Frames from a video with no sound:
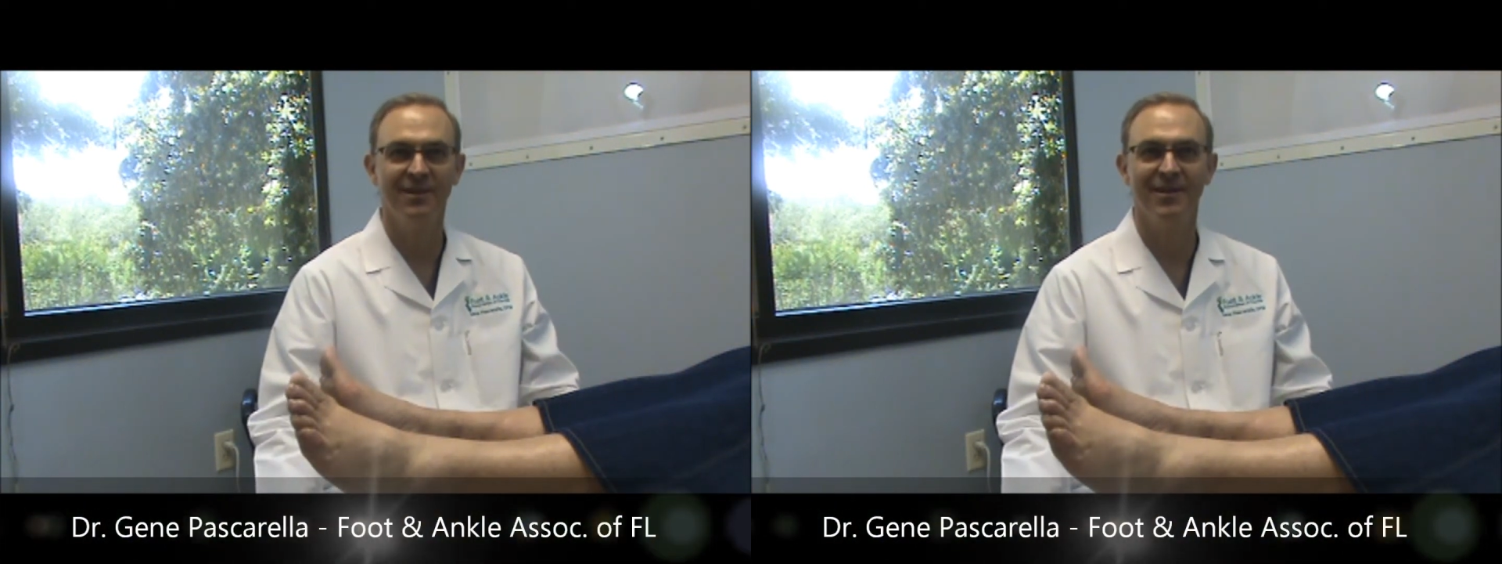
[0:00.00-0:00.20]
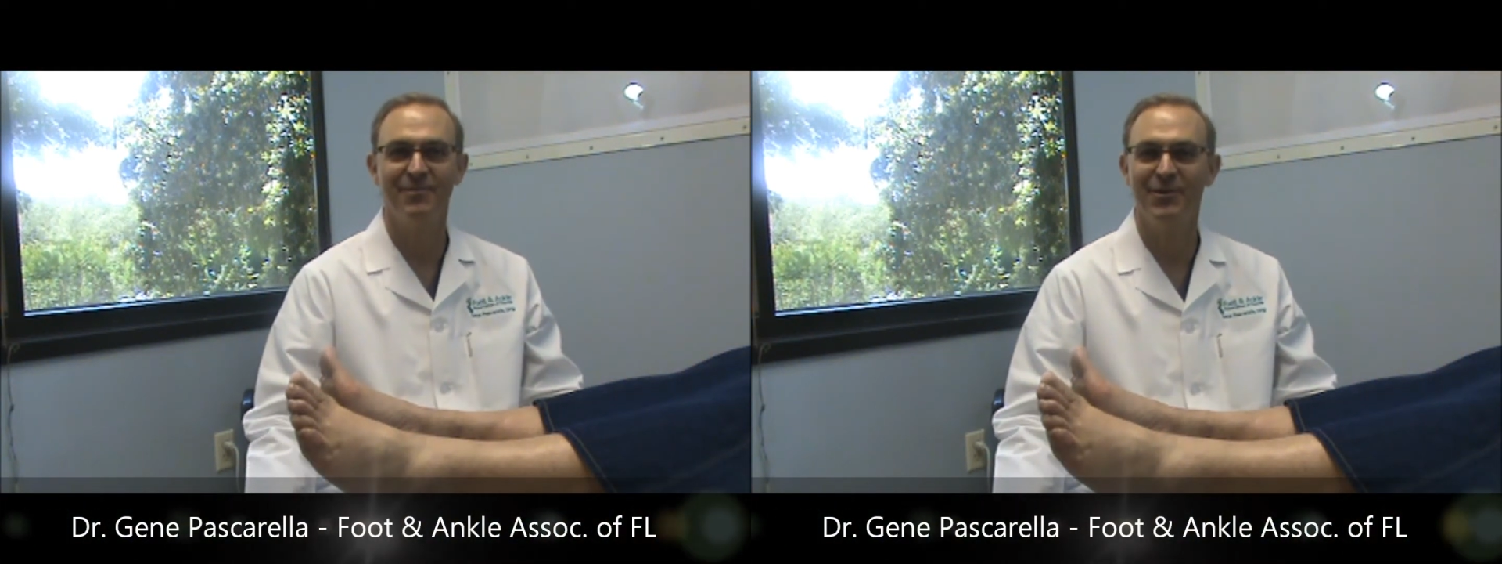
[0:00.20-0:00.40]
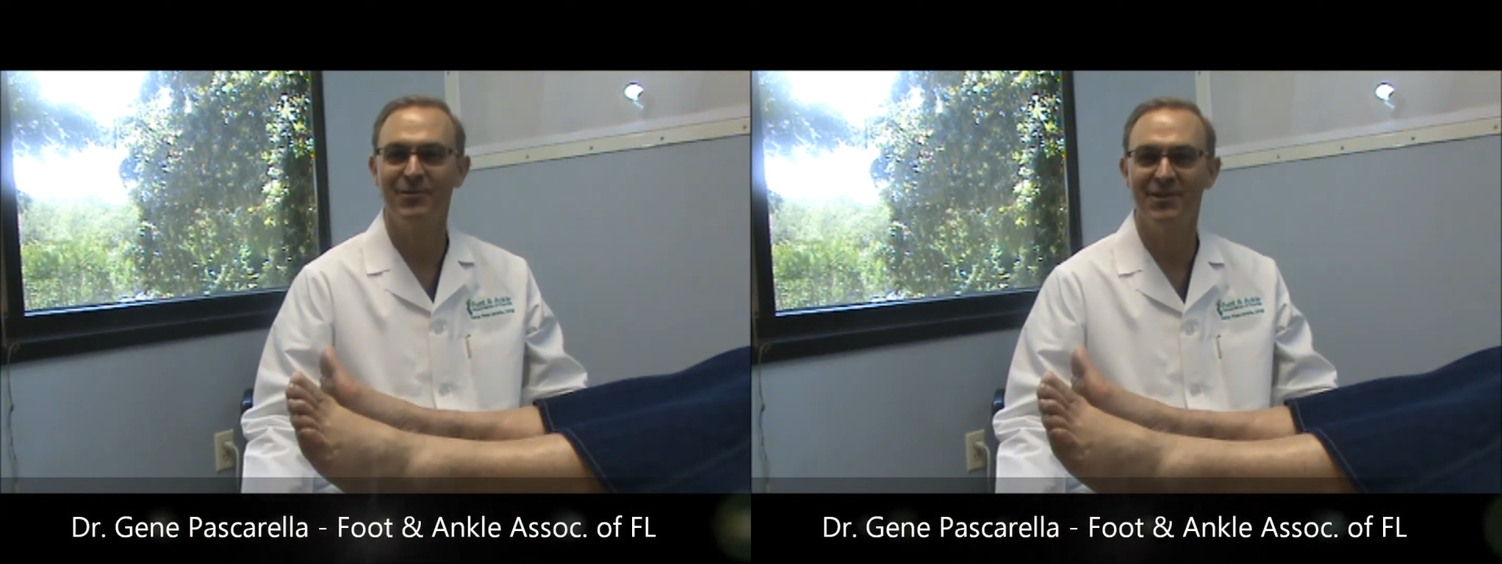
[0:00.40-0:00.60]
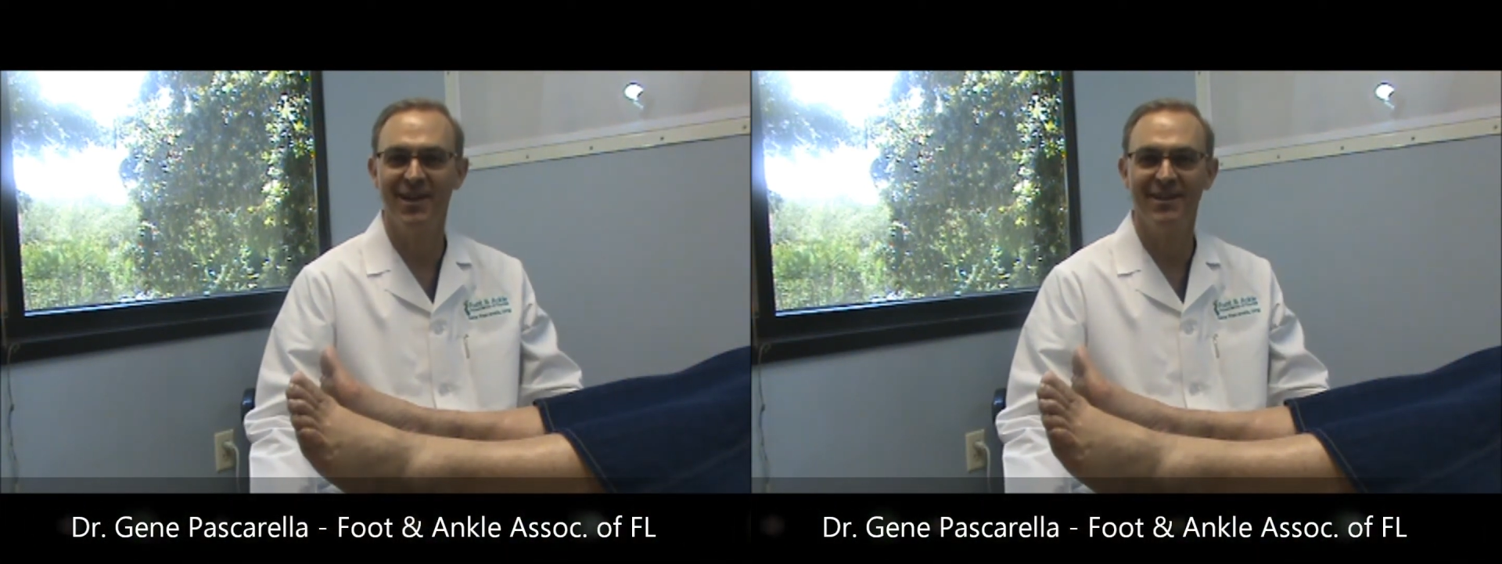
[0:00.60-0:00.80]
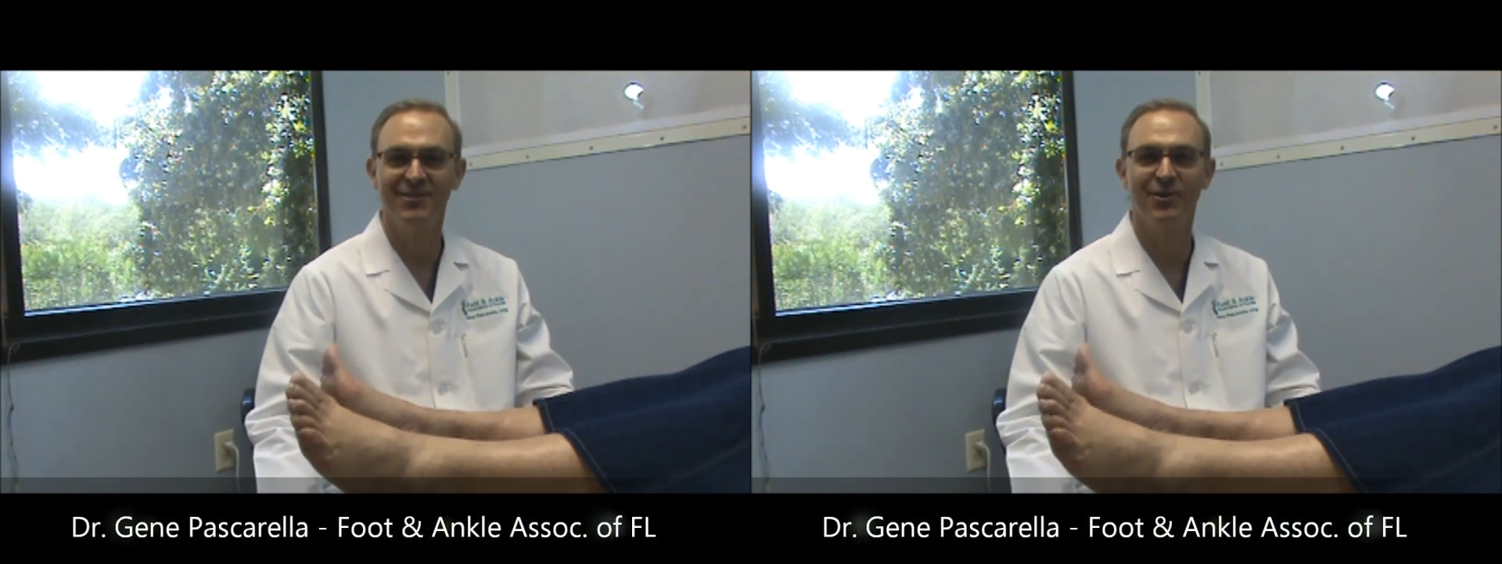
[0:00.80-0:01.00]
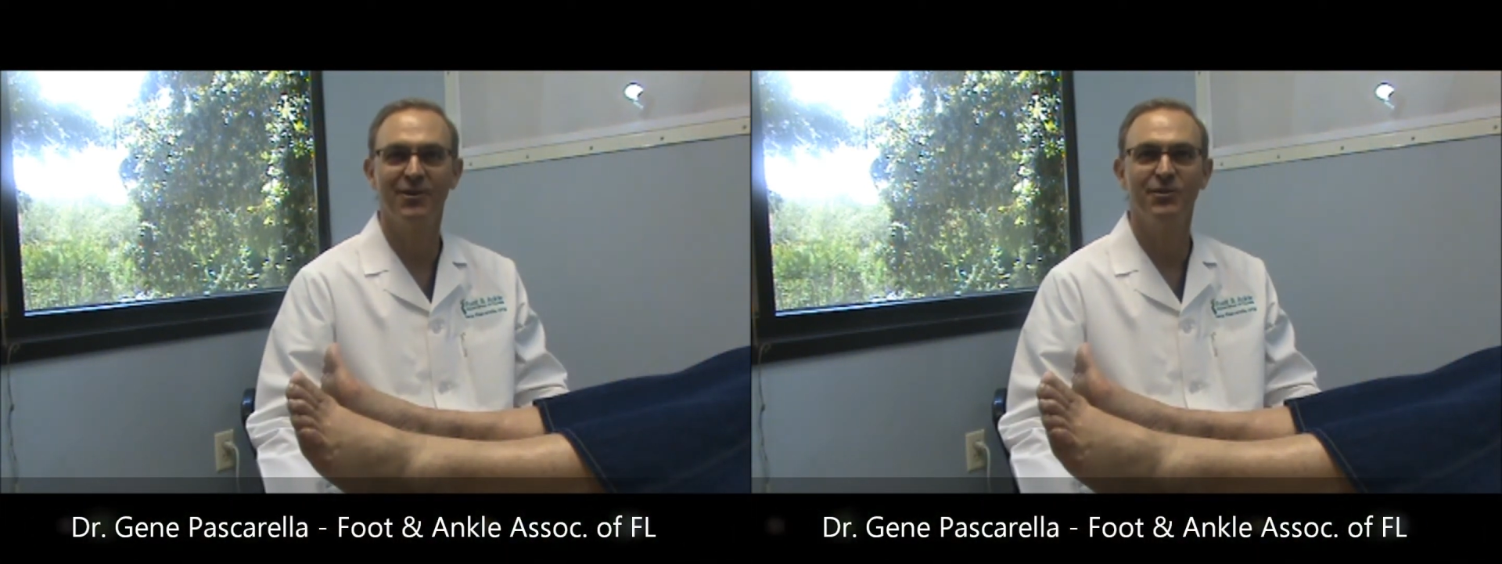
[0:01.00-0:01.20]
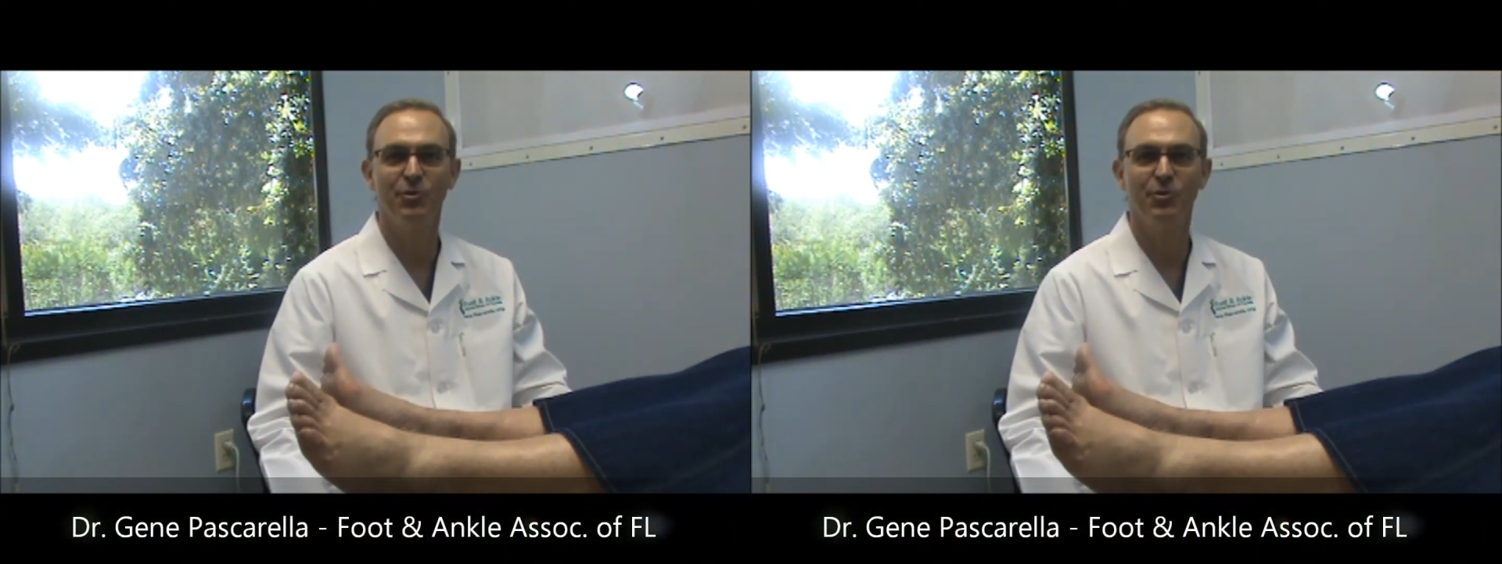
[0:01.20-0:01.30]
I'm here today to talk